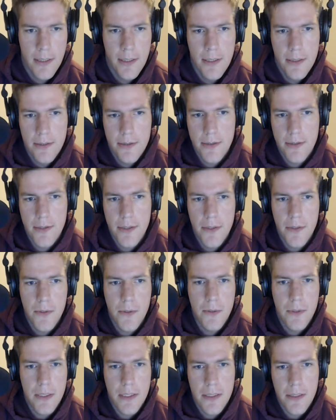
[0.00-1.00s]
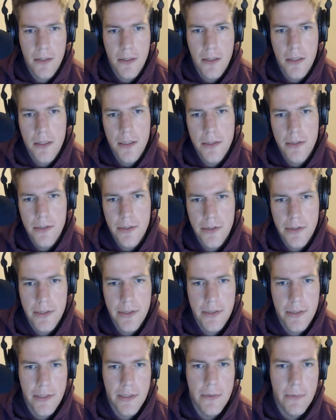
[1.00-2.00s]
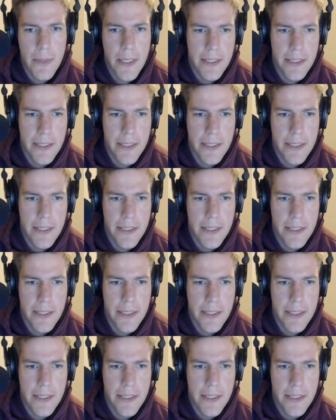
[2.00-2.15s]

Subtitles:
So in college you're just going to write